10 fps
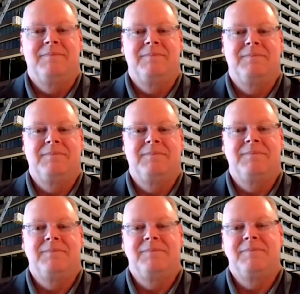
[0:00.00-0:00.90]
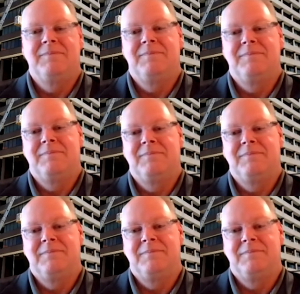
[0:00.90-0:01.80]

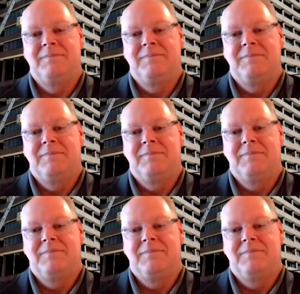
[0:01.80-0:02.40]
[no speech]